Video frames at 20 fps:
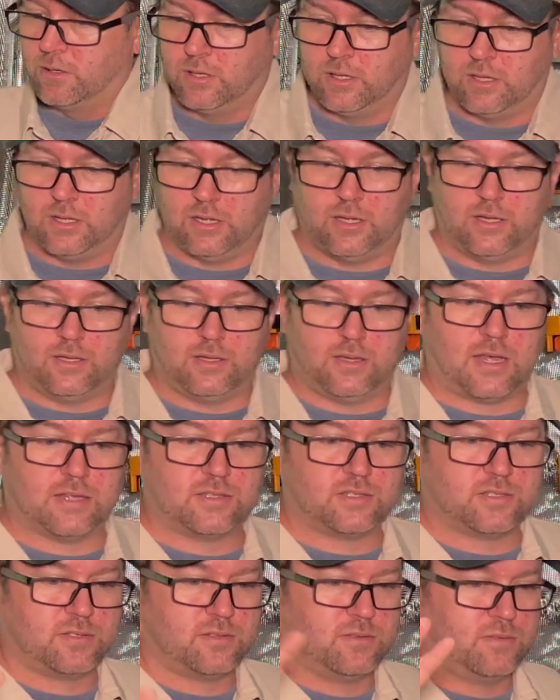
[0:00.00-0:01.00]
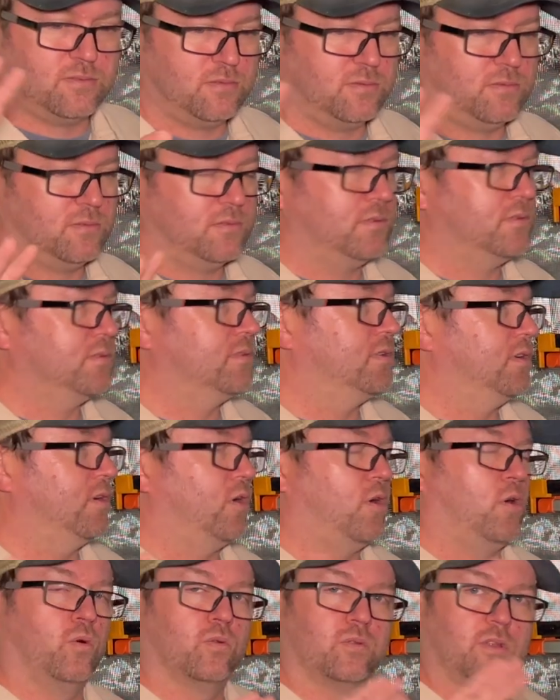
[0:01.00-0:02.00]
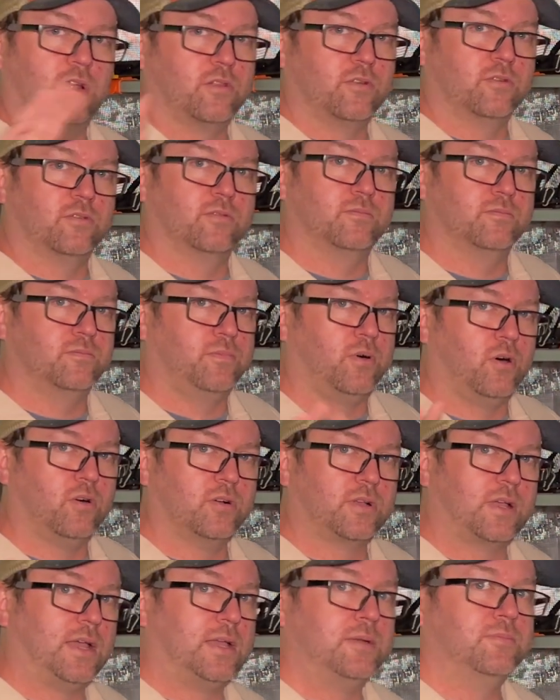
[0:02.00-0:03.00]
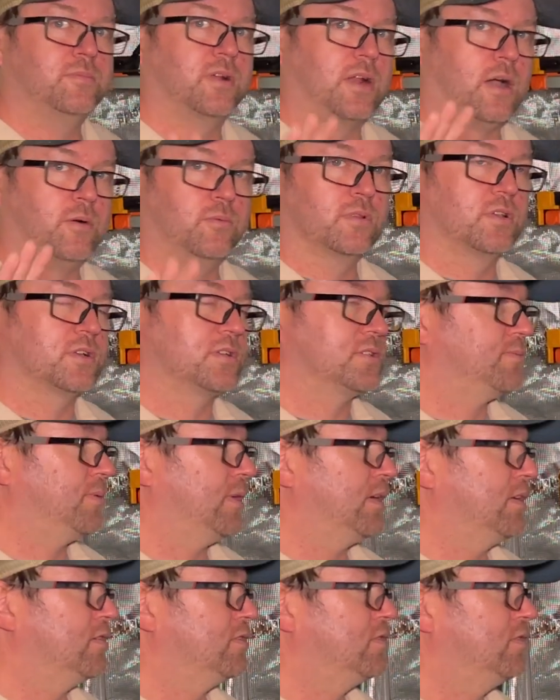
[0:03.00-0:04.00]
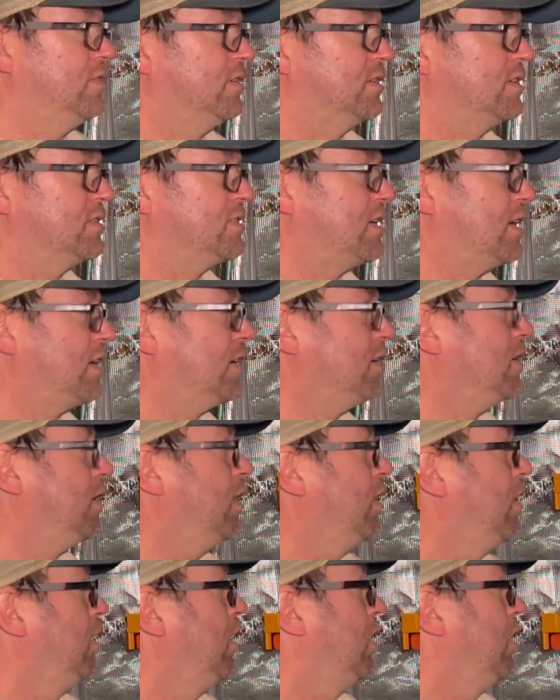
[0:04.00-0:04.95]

And that's a whole nother ball game, but I will explain it to you in a second.